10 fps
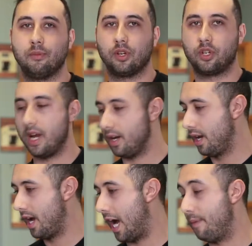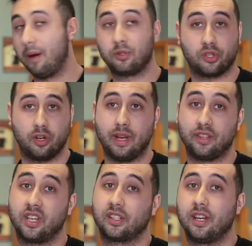temperature um, up to sort of about
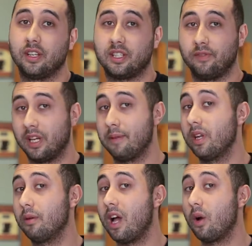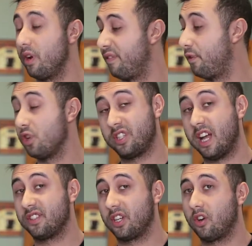the 16 to 17 minute mark when it first
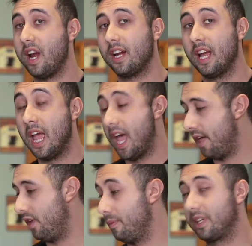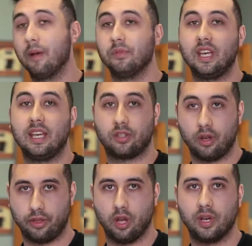starts to crack and then it becomes
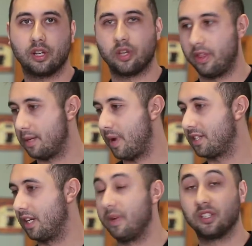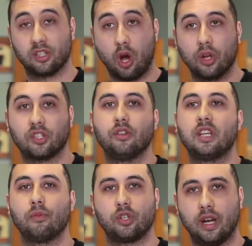exothermic, so that basically means it's holding some
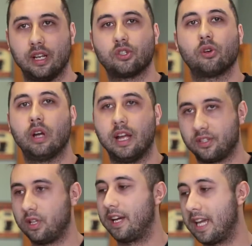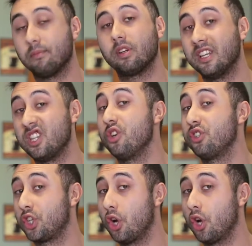temperature and it's, it's like heat continues to